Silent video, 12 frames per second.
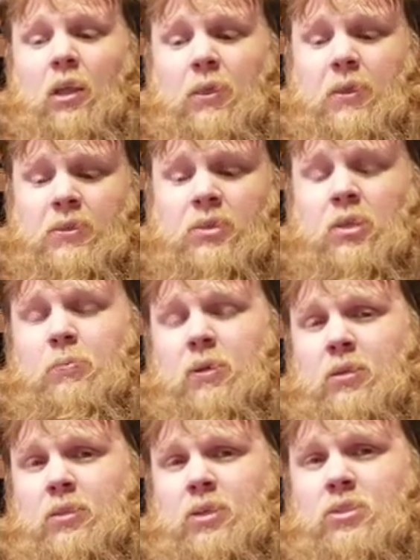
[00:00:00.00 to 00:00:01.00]
this could
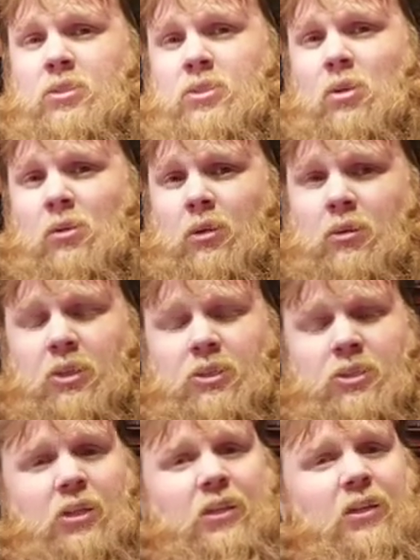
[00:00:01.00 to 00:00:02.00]
be a decent start.
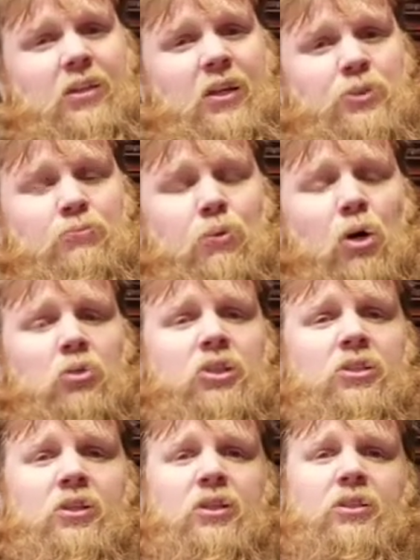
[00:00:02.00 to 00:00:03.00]
It's got that nice
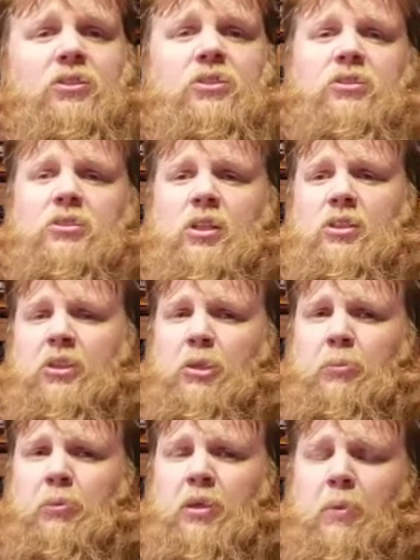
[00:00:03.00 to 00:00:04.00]
maltiness, a
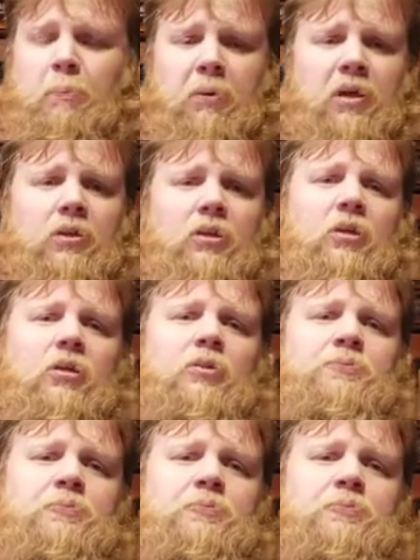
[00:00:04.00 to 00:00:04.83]
little bit of the bitter.